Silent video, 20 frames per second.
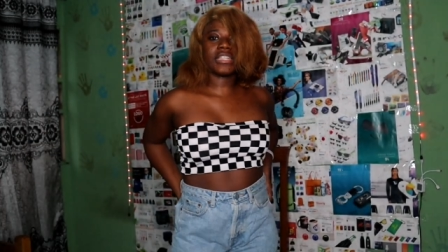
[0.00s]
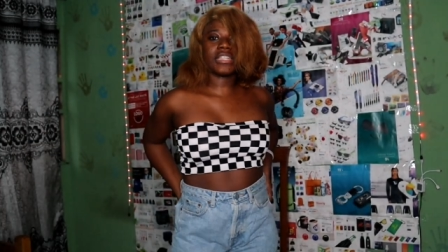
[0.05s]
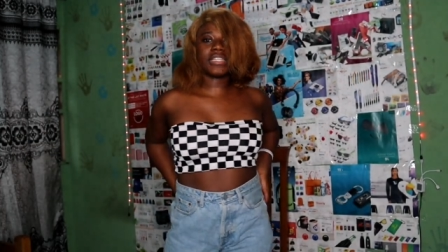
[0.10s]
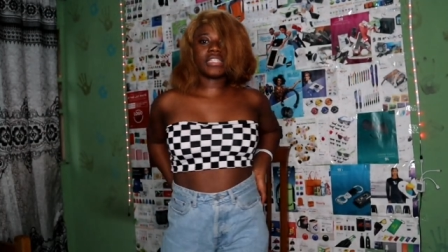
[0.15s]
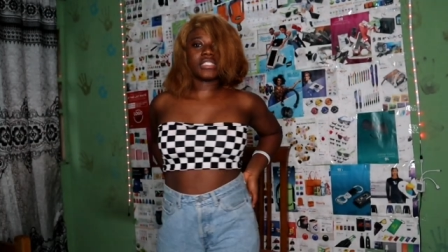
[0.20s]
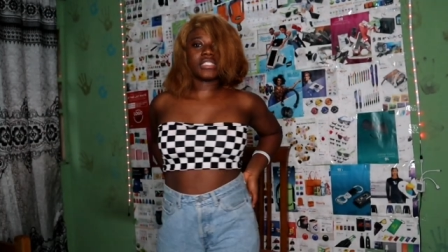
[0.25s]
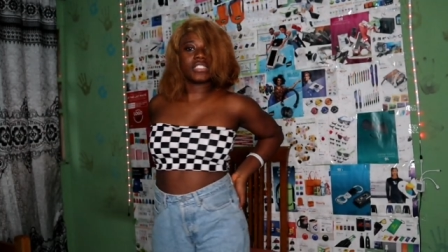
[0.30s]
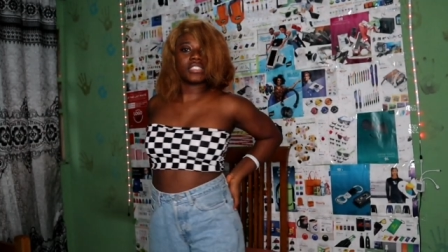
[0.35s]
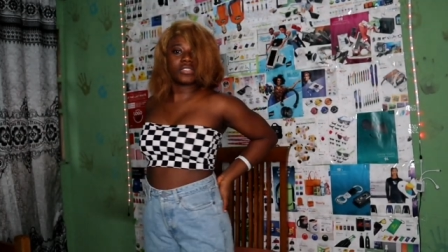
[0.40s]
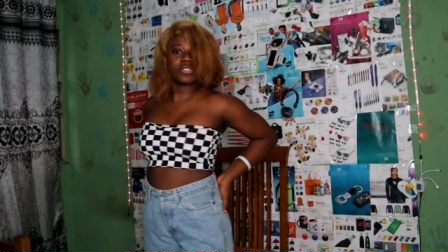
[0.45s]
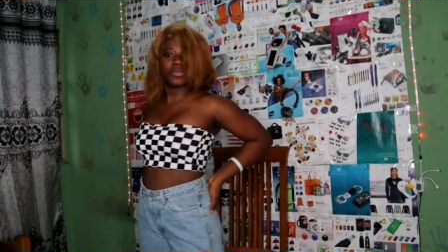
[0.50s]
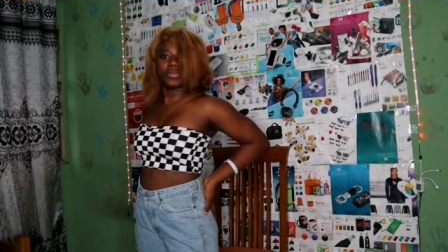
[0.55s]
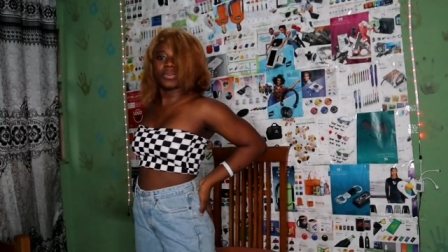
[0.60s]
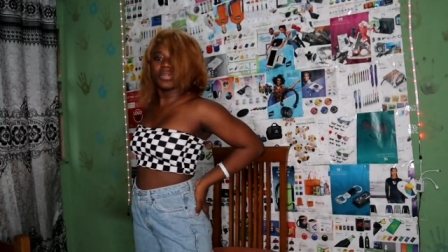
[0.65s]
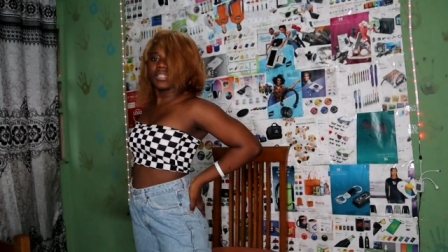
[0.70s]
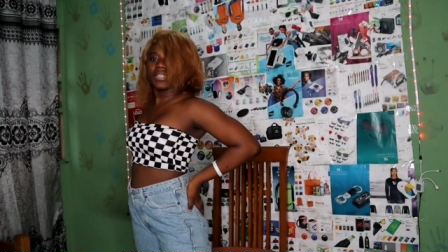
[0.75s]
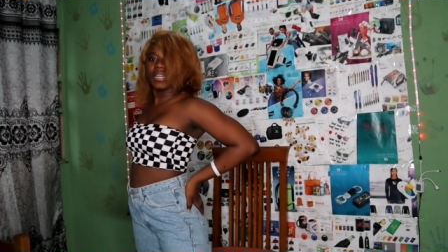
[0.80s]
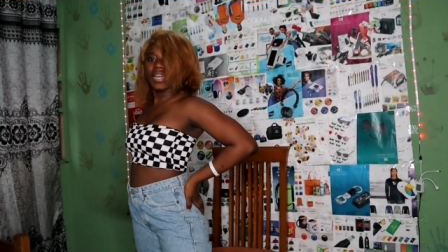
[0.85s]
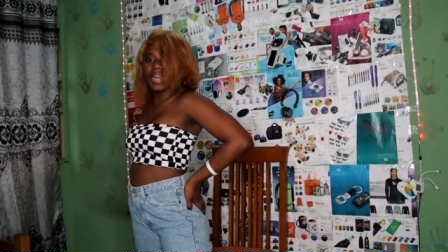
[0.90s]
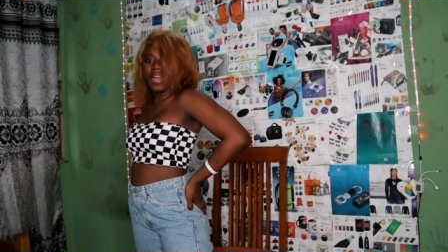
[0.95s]
least
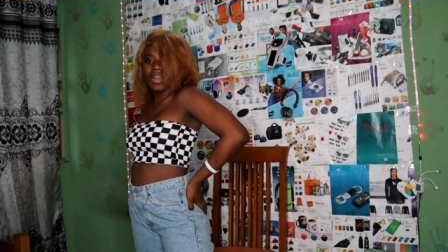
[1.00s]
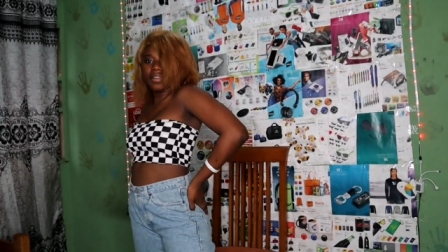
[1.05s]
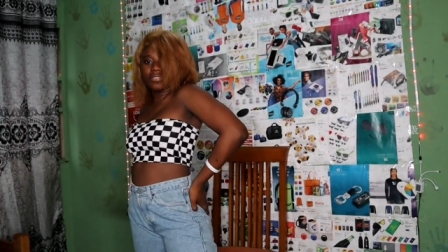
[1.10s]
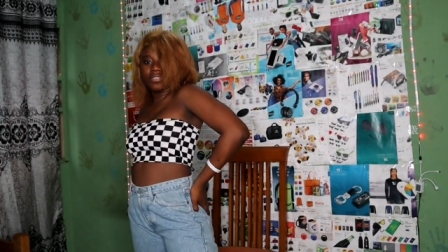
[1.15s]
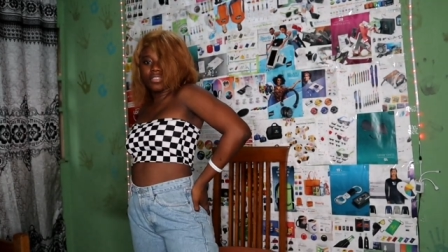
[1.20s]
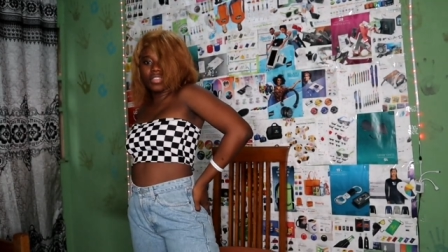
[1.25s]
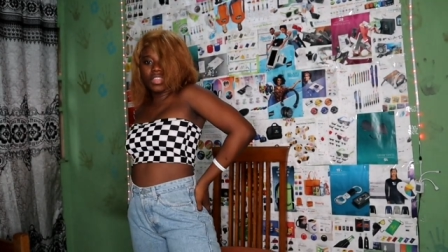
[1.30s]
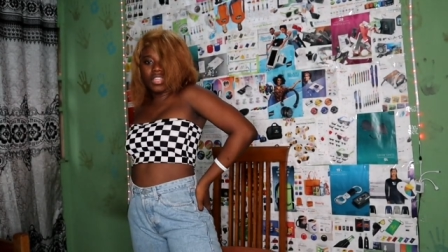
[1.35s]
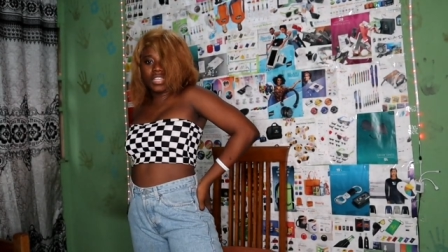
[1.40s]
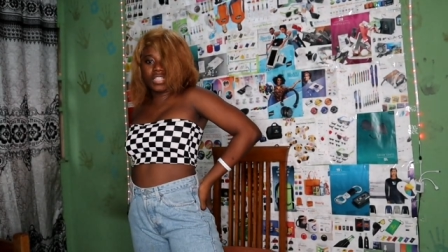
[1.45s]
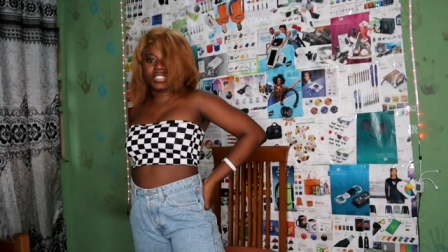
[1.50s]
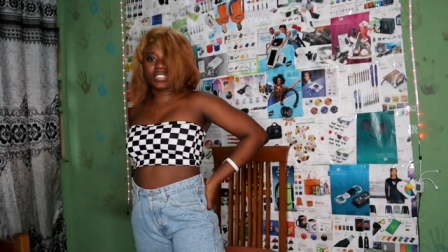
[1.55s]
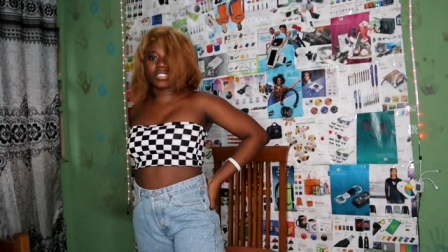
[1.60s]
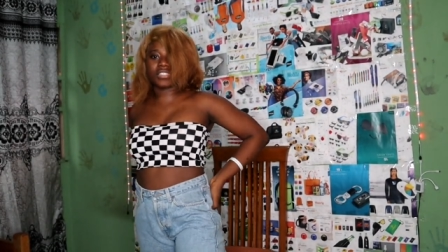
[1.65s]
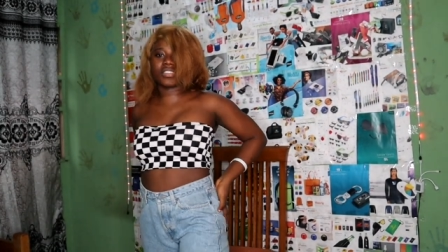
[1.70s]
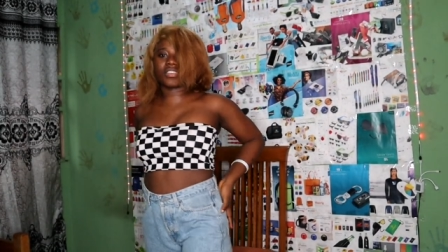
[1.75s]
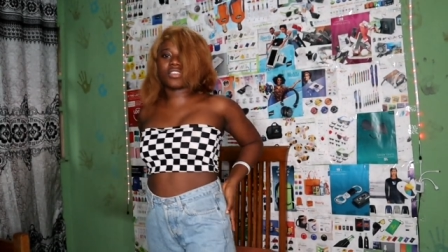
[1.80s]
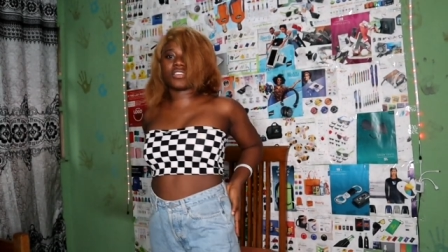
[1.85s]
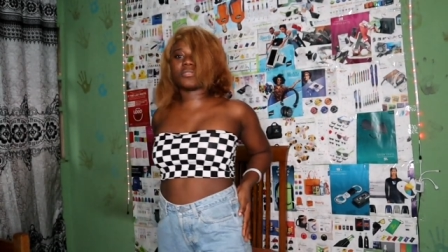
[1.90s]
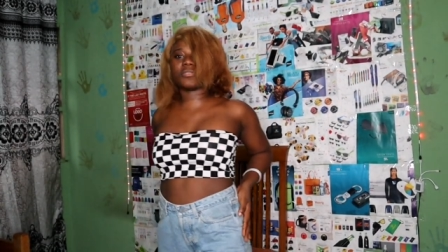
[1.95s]
we have this
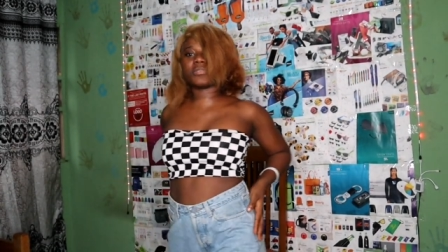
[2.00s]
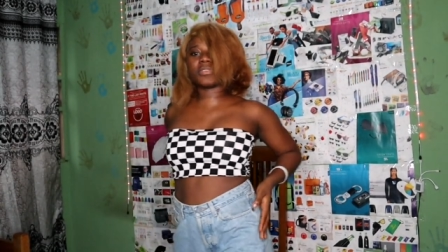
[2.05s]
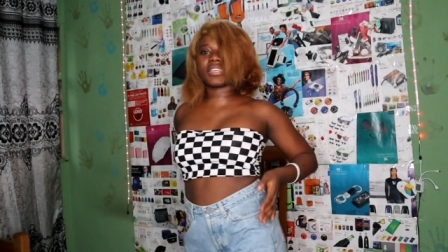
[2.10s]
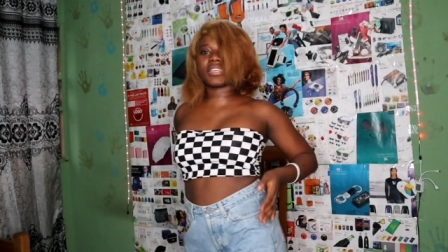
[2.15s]
cute